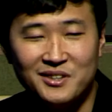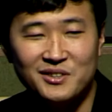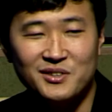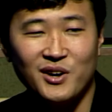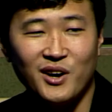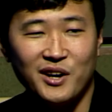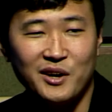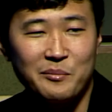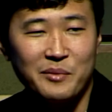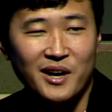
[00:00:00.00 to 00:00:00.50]
to
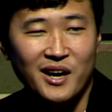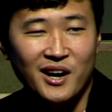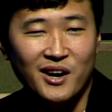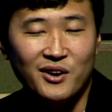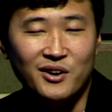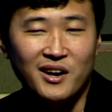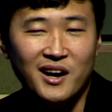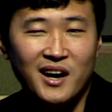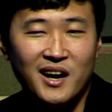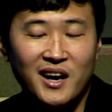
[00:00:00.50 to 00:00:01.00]
talk
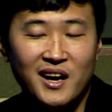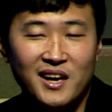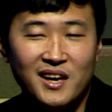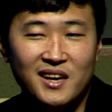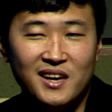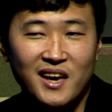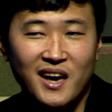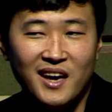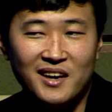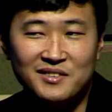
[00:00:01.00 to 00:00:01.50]
about, I
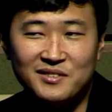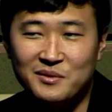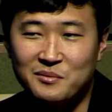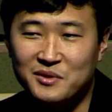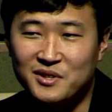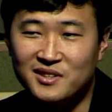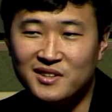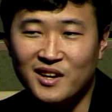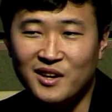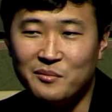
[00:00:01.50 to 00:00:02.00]
asked them to
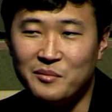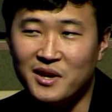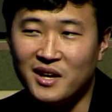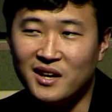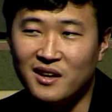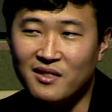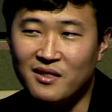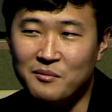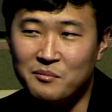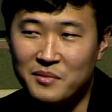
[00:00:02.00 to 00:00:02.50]
tell me
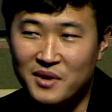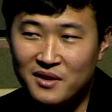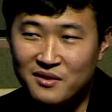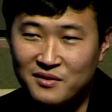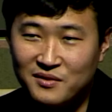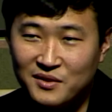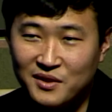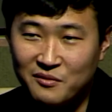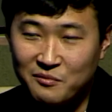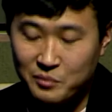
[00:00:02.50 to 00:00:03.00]
the
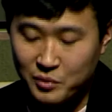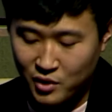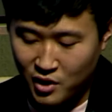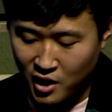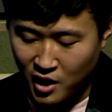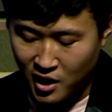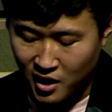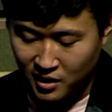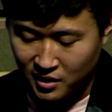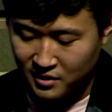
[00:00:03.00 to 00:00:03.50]
myths of
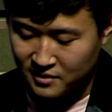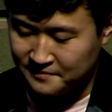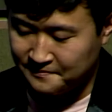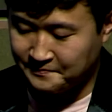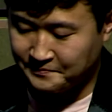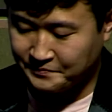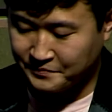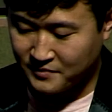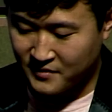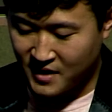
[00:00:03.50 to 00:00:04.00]
Prague.
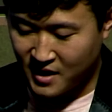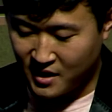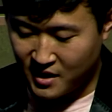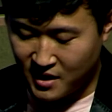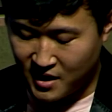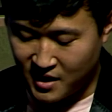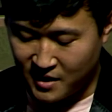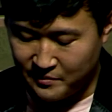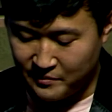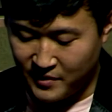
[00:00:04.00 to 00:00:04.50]

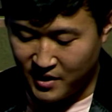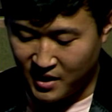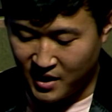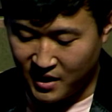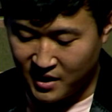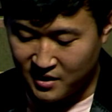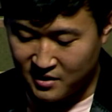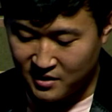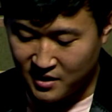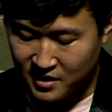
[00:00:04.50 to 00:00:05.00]
And I
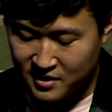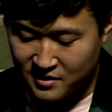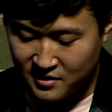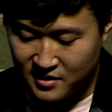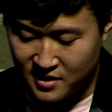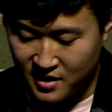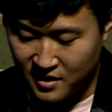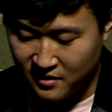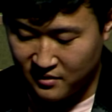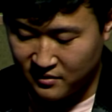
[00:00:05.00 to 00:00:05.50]
collected
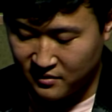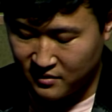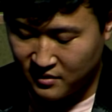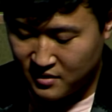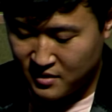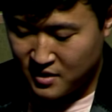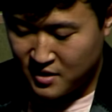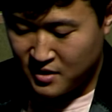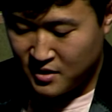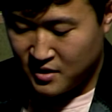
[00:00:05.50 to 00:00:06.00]
these,
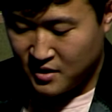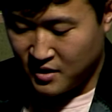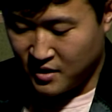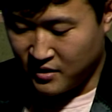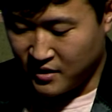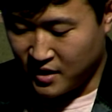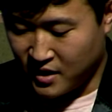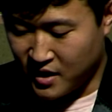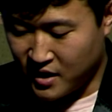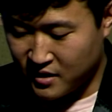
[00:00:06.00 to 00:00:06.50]
and
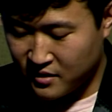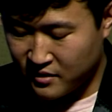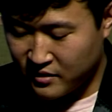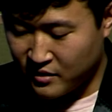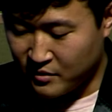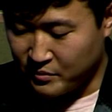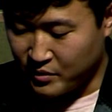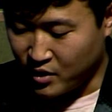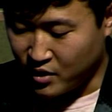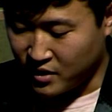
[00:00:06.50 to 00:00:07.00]
they got into the
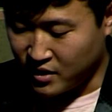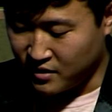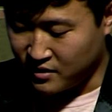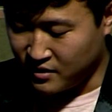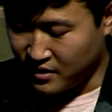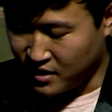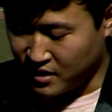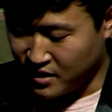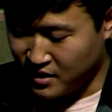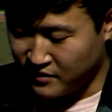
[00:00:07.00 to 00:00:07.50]
book in
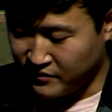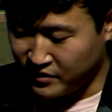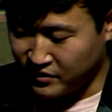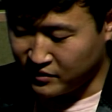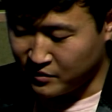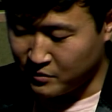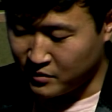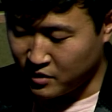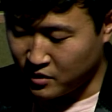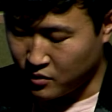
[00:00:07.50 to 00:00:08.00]
kind of a
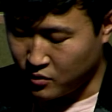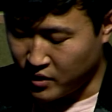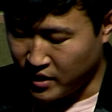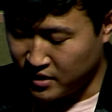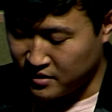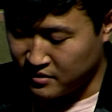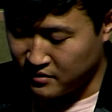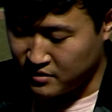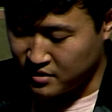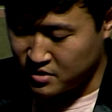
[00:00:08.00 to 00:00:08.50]
similar way
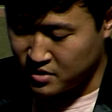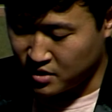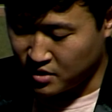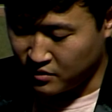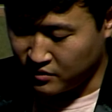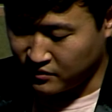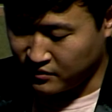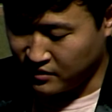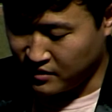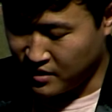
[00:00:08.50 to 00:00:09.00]
to the
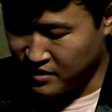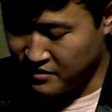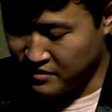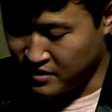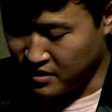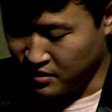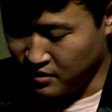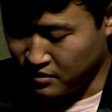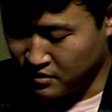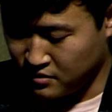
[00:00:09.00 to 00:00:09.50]
jokes, I
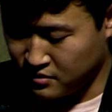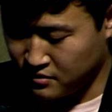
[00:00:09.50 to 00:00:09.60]
think.